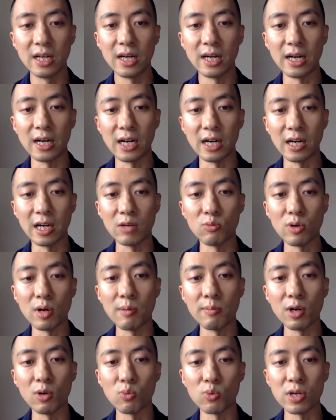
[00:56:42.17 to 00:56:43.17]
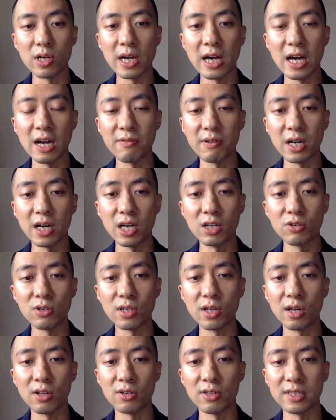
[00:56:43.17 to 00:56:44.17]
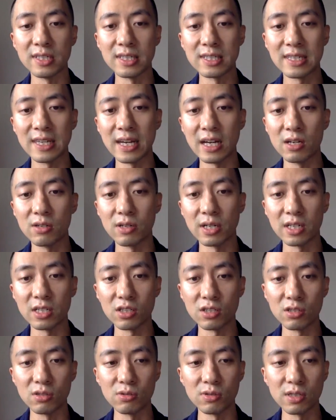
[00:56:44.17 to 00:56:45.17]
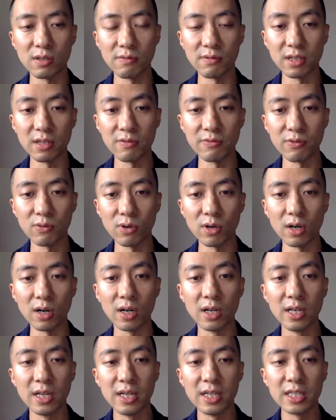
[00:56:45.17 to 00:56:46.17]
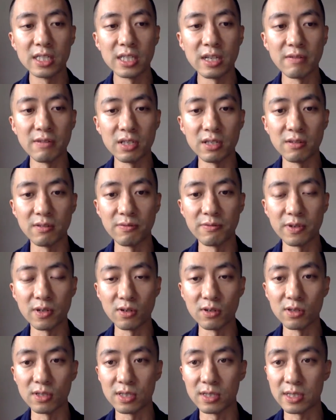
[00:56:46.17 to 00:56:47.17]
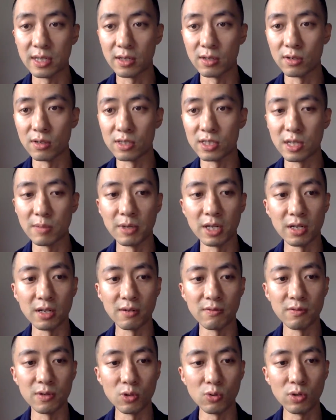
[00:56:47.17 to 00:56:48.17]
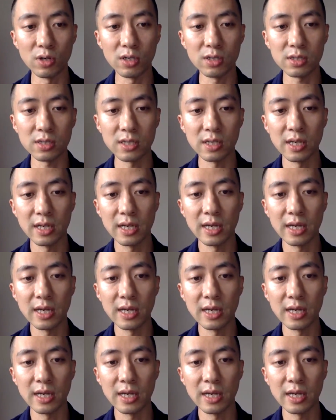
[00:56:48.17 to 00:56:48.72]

And remember, we have a $100 discount exclusively for 7-Figure Seller Summit viewers.